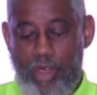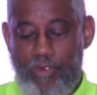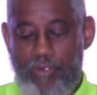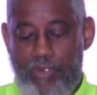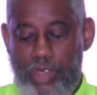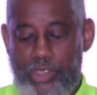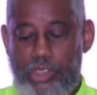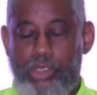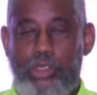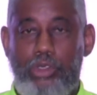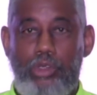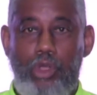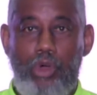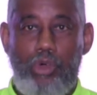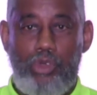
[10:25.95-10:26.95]
Visit your
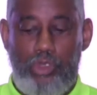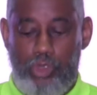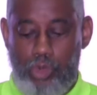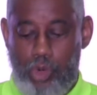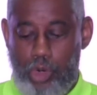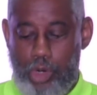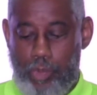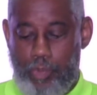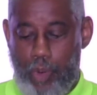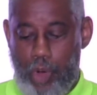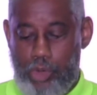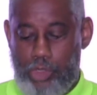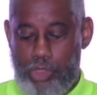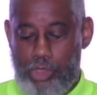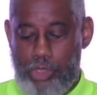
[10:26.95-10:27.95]
local store to
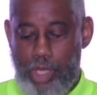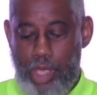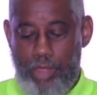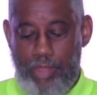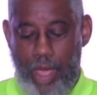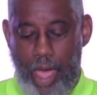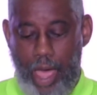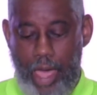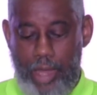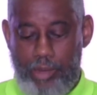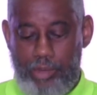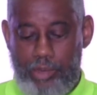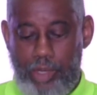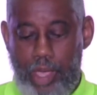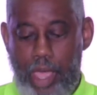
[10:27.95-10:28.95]
purchase the
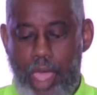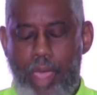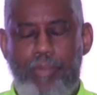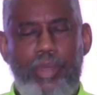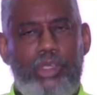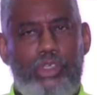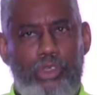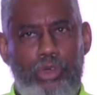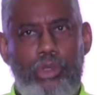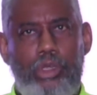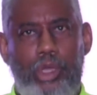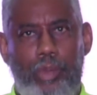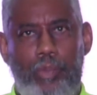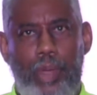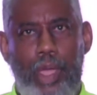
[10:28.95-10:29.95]
items and be sure to
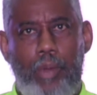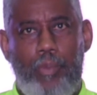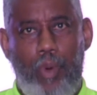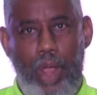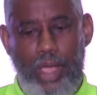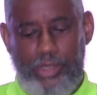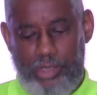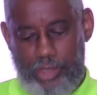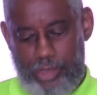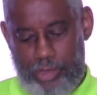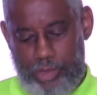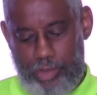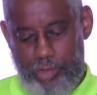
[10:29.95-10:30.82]
compare prices.